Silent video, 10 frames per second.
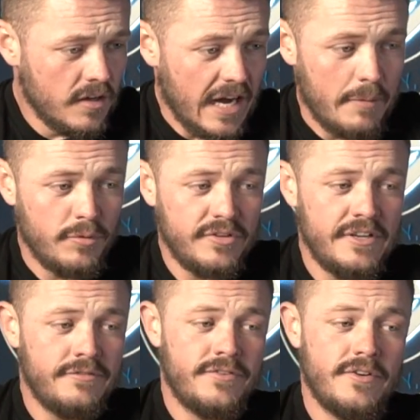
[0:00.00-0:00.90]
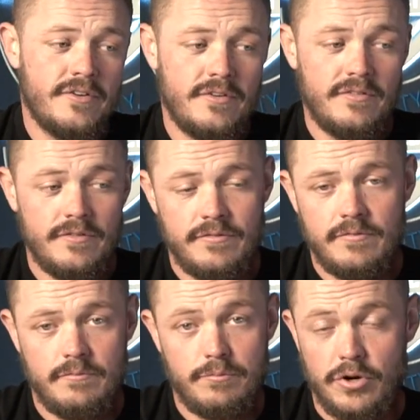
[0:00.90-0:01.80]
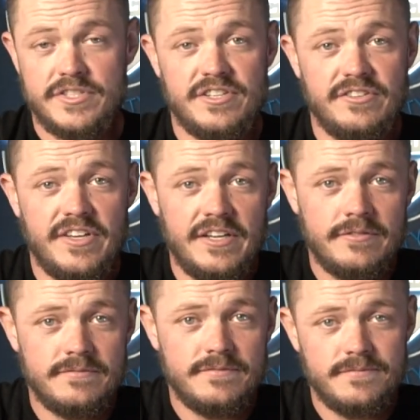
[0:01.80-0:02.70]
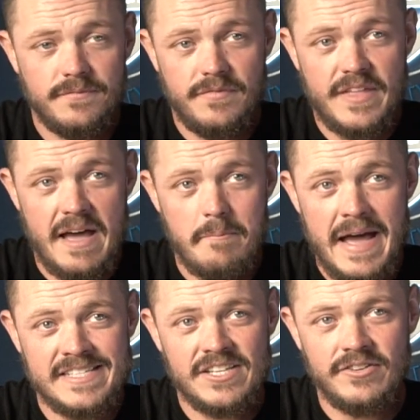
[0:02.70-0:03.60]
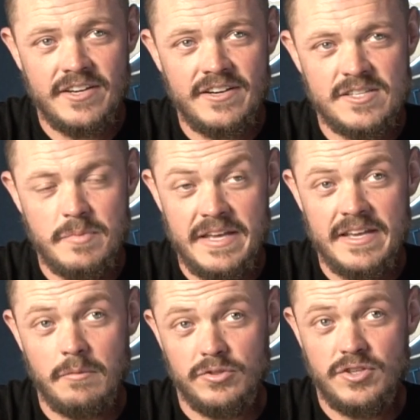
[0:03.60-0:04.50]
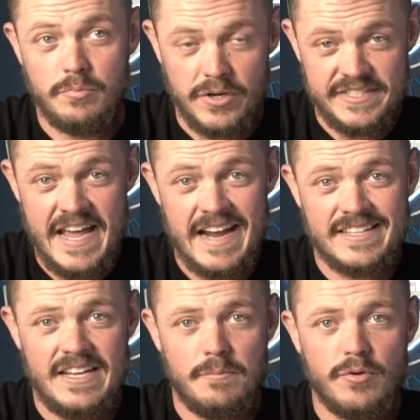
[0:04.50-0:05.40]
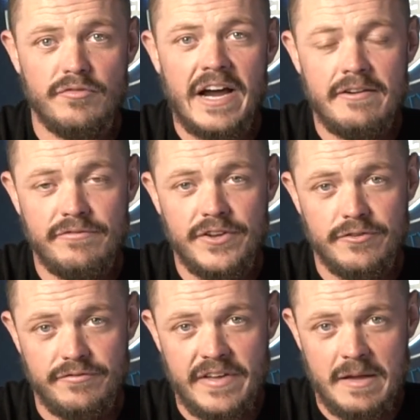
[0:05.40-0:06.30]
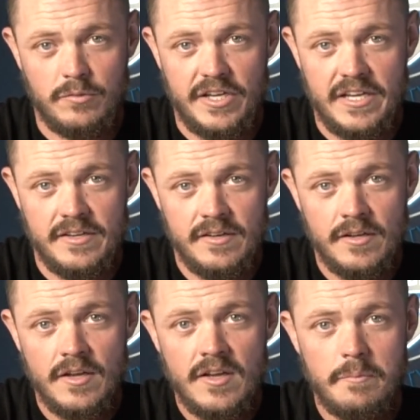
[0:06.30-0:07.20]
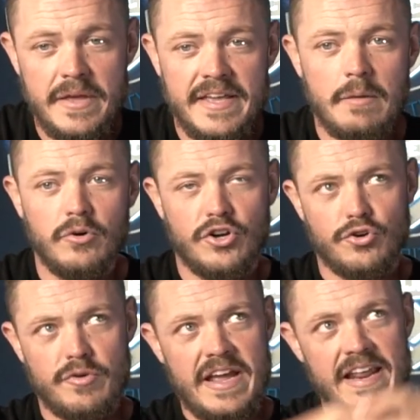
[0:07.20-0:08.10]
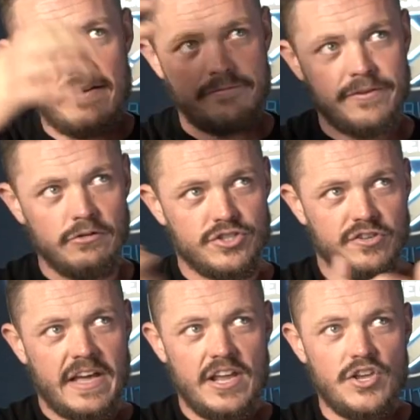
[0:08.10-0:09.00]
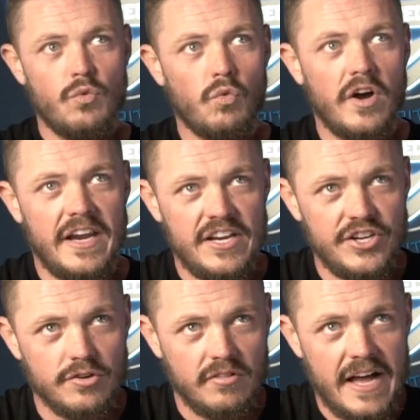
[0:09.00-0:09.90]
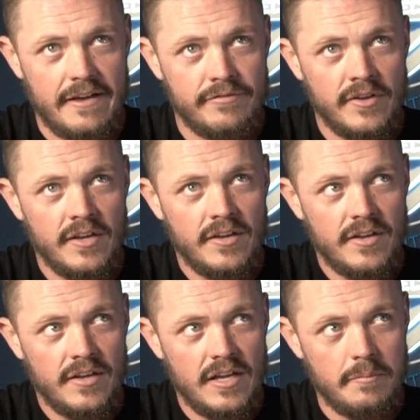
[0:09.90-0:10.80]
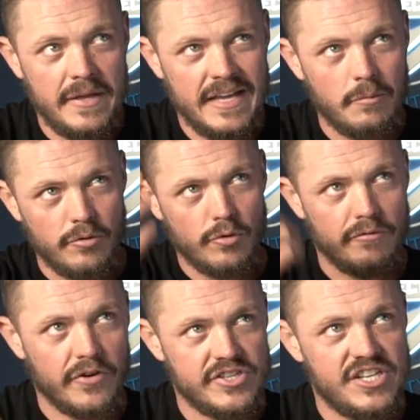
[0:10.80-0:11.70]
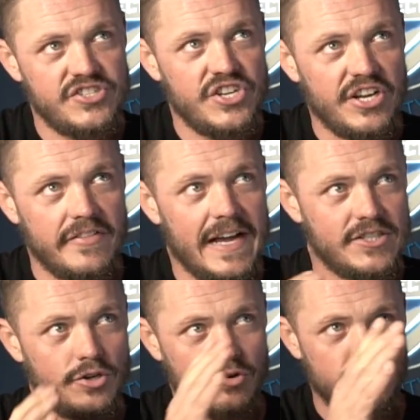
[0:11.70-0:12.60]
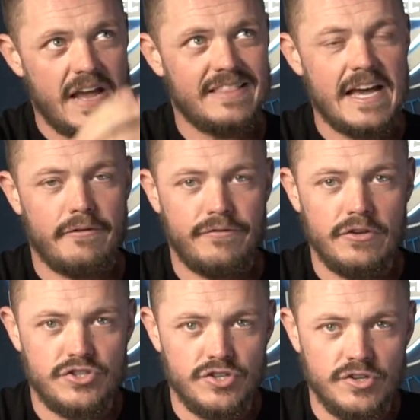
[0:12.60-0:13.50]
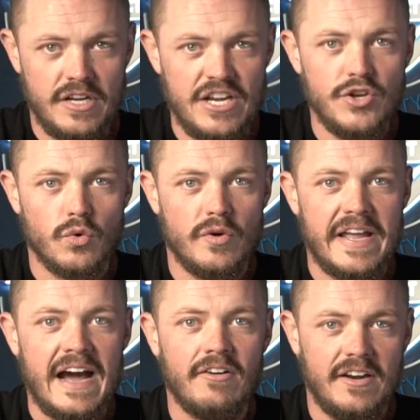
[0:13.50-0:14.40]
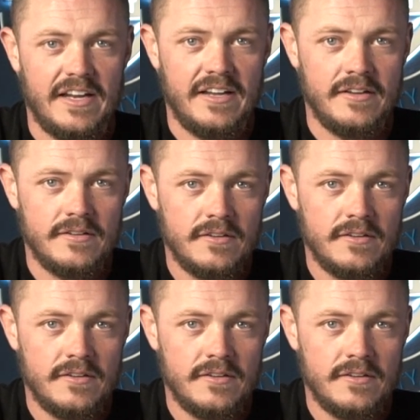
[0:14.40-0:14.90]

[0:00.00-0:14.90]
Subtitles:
I believe personally that masculinity is being able to protect and provide for your family, being able to create a future that you want in your life, and being able to reverse engineer that to create that future in your reality.